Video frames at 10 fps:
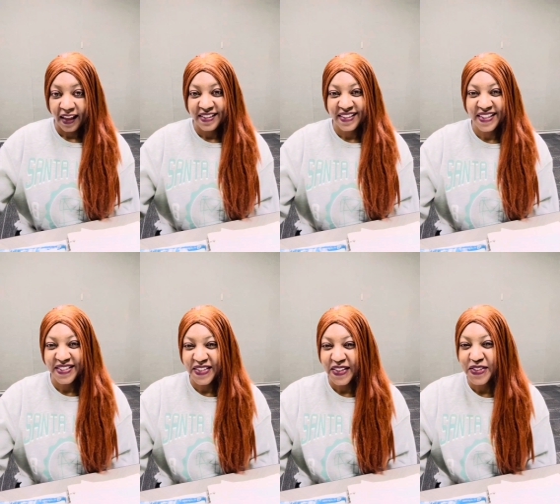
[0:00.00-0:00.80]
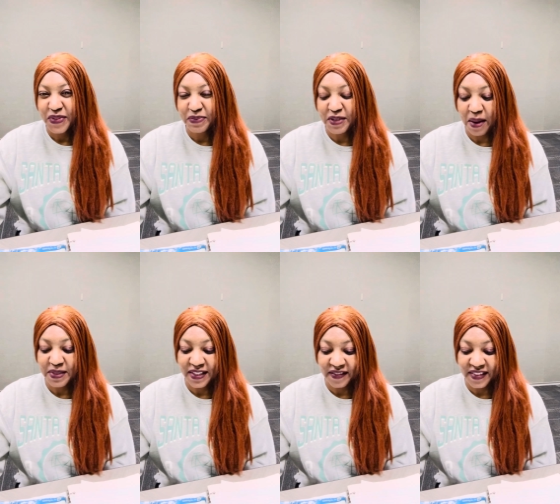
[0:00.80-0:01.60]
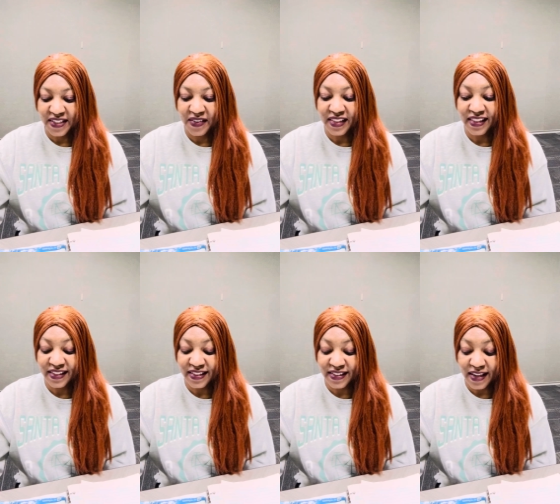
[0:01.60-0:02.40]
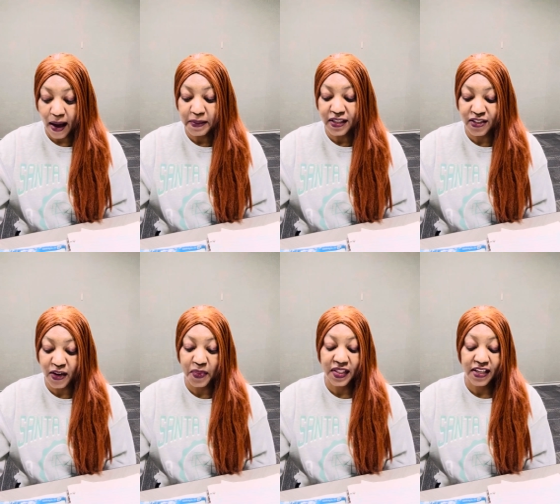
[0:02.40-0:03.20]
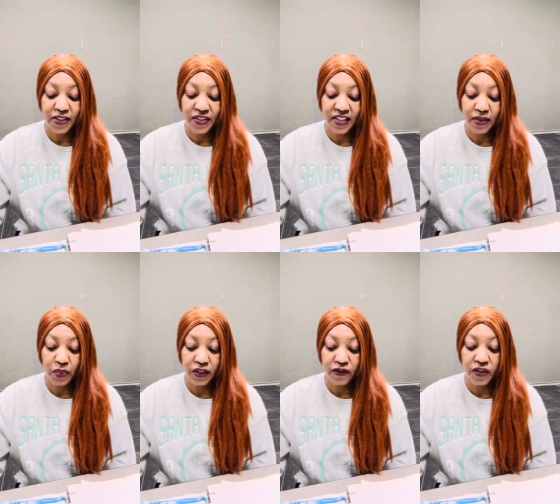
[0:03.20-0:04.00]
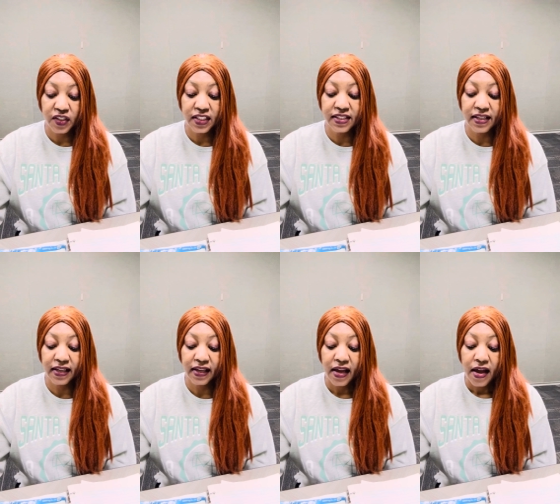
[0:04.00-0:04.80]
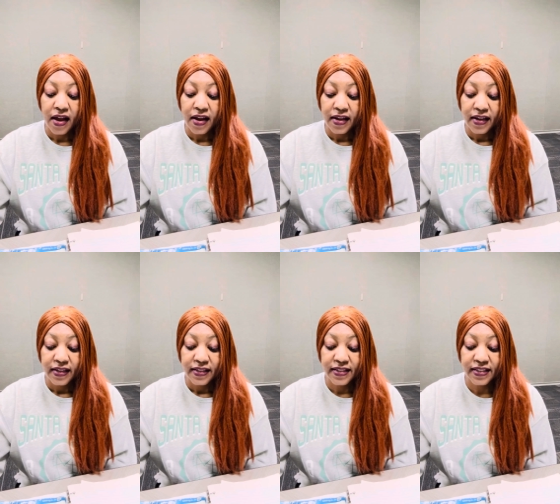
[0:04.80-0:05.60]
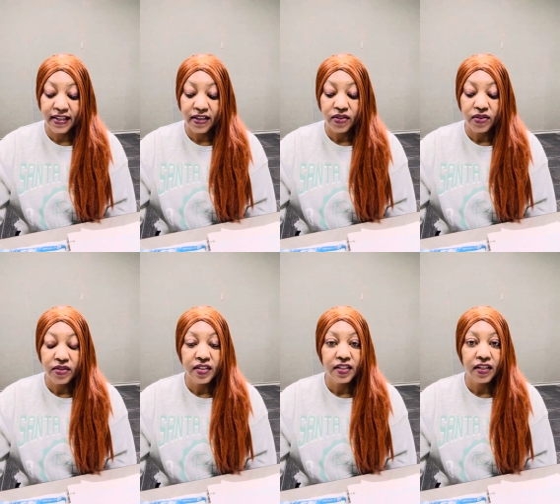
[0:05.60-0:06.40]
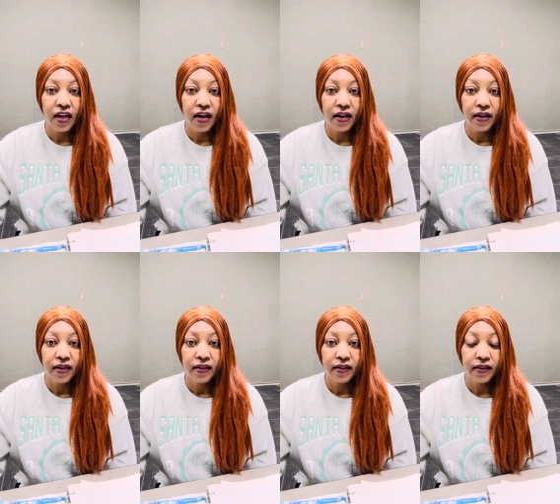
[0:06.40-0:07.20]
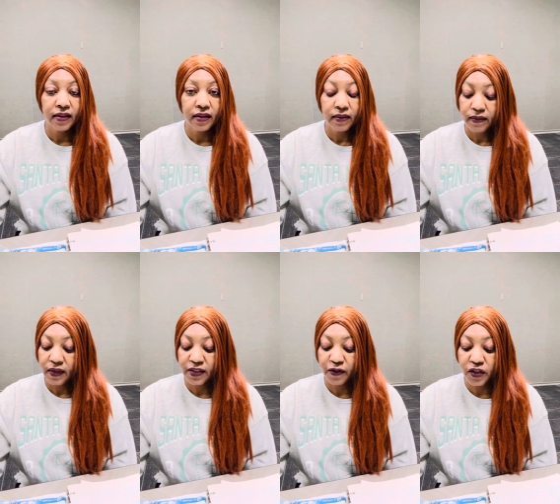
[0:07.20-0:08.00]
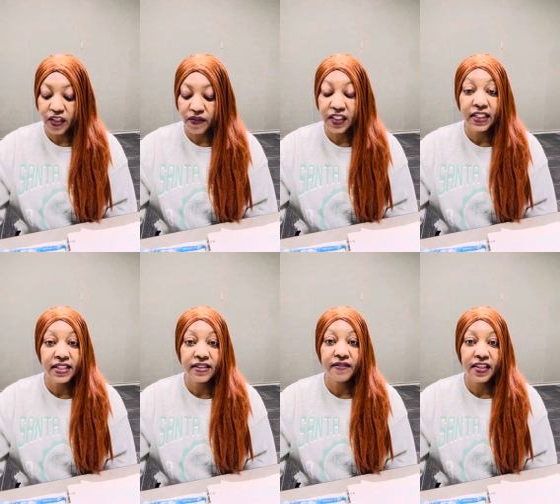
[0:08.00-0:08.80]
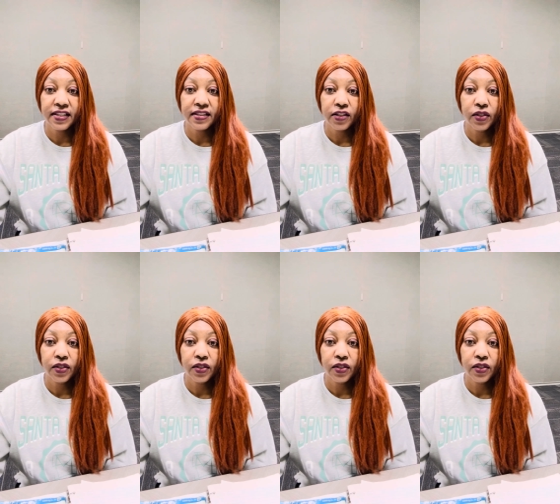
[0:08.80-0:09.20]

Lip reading: Let's do some top stuff. So I'm going to start with the interesting ones first. Let's say skills. Let's first give a list of things that you